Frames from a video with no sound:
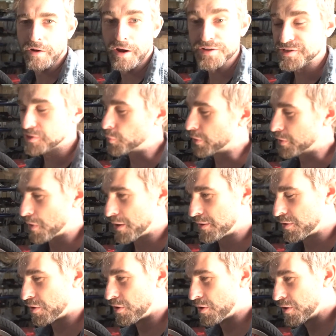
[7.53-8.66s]
All right, just a quick one
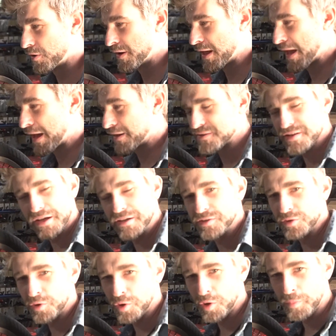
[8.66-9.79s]
on how to take
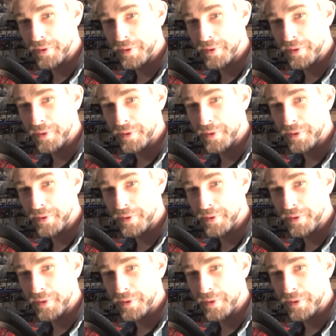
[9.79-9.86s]
your